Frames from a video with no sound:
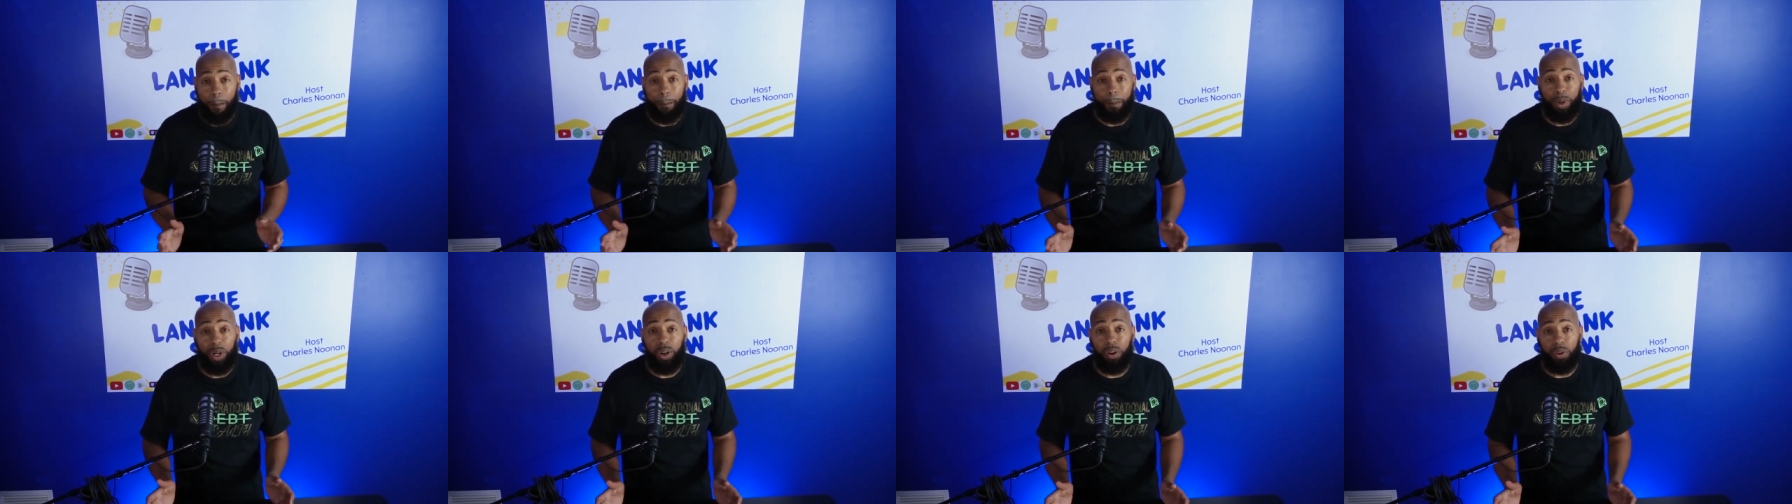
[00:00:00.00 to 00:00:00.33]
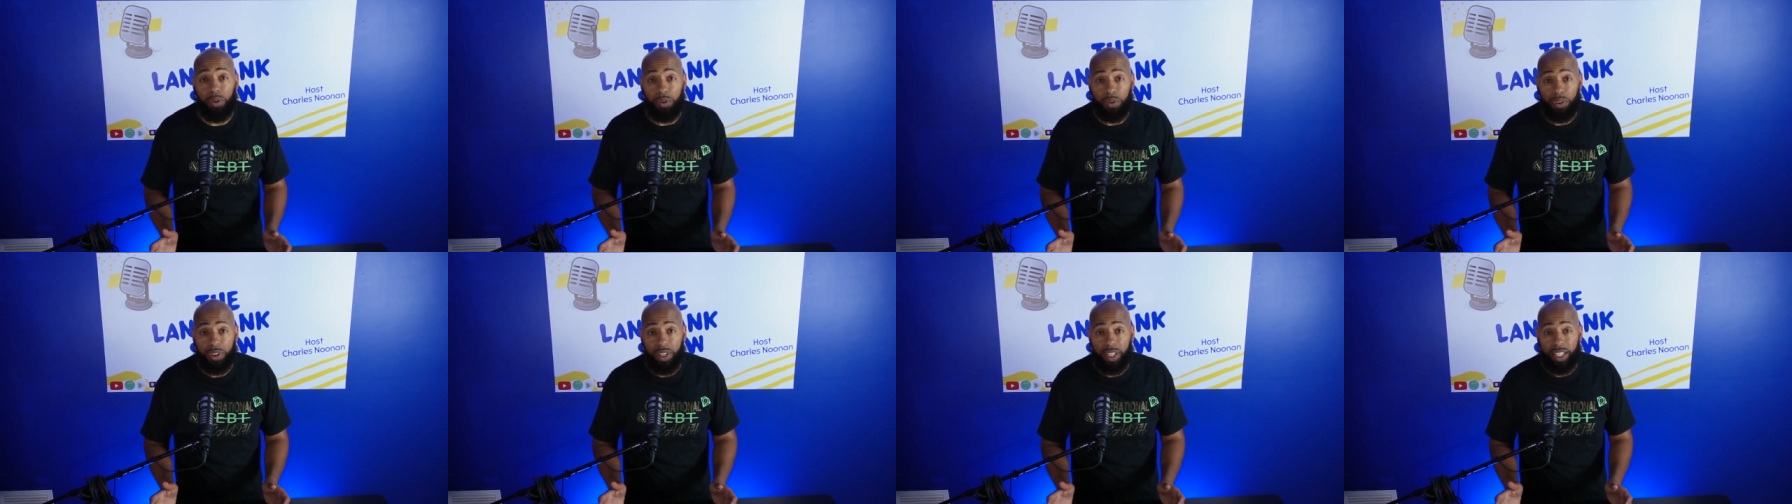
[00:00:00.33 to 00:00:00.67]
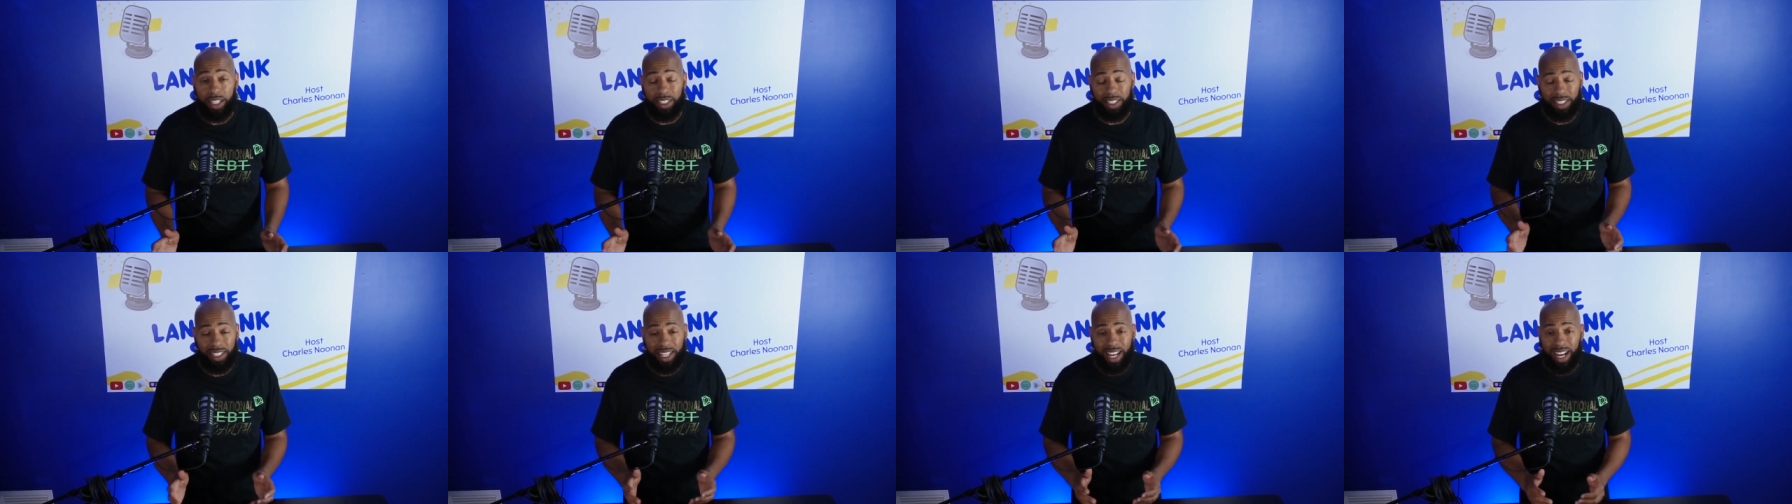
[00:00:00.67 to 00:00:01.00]
both.
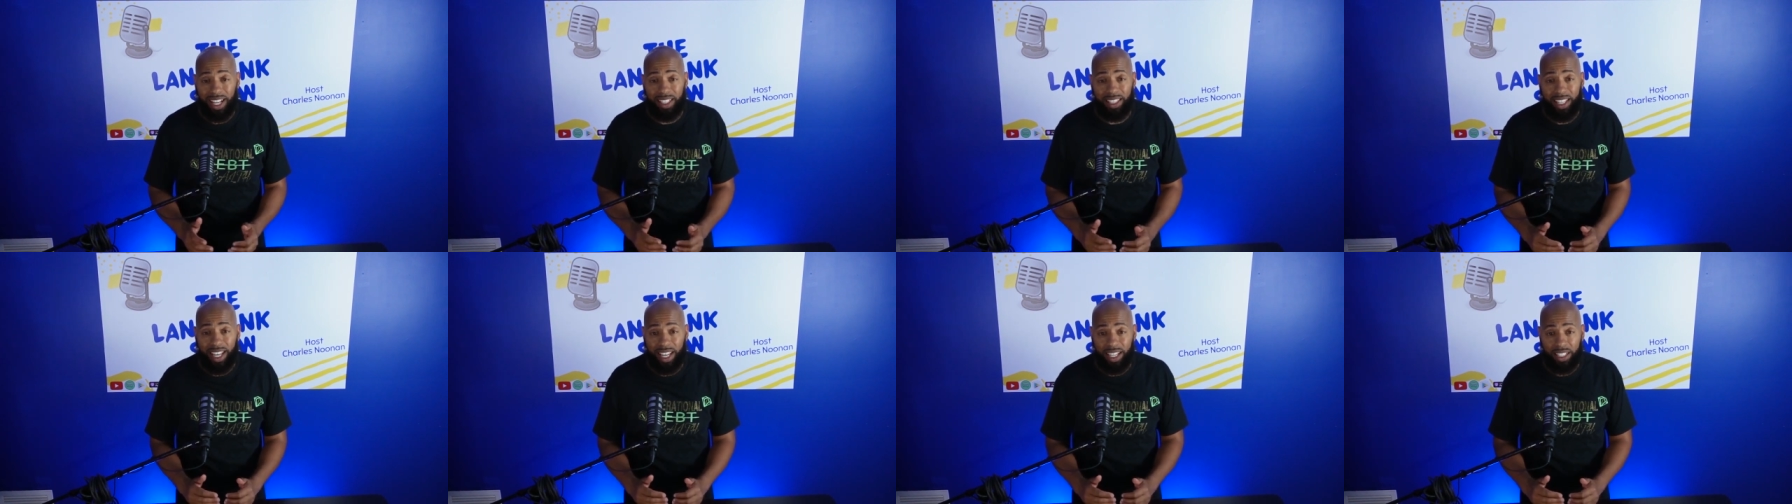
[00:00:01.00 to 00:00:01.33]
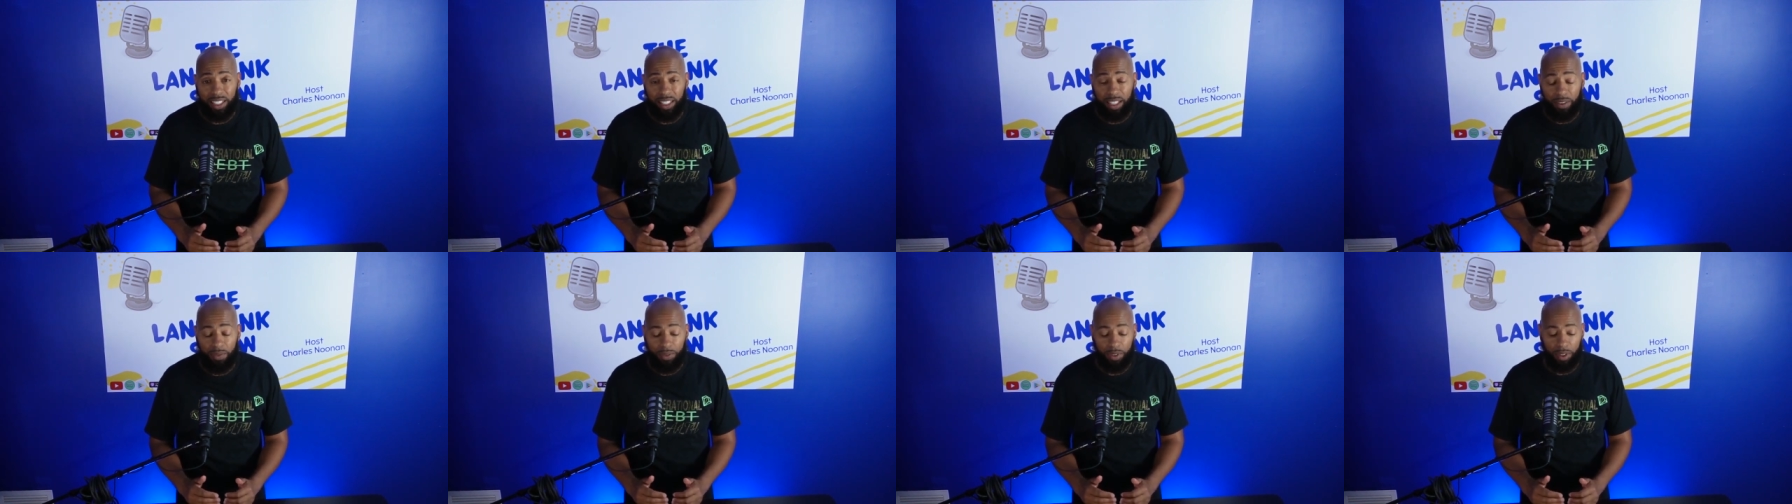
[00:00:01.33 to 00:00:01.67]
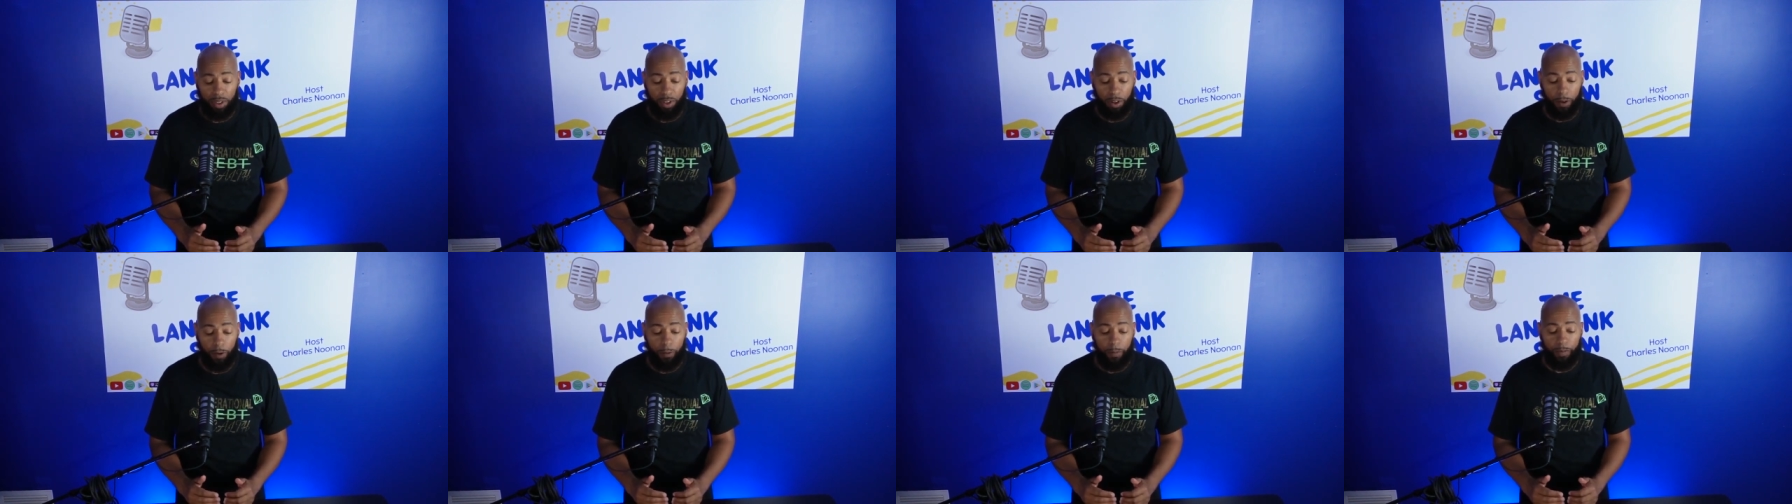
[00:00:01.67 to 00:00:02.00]
It's not that
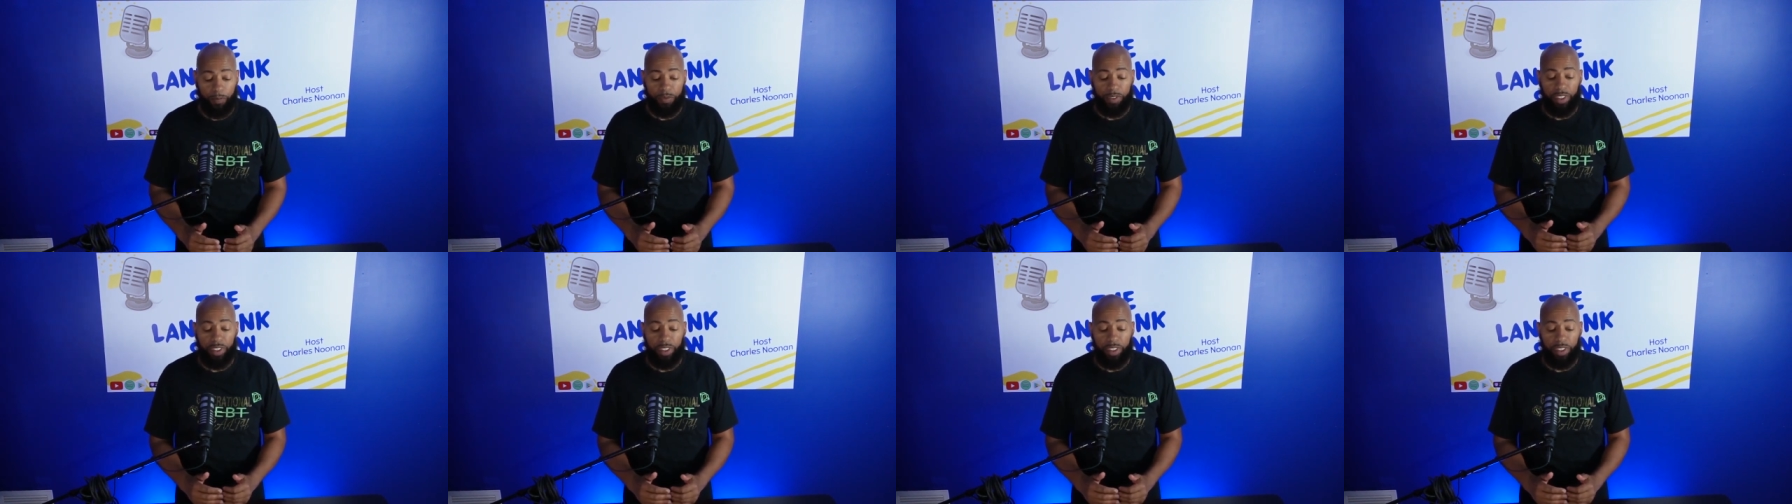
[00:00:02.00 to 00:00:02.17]
difficult.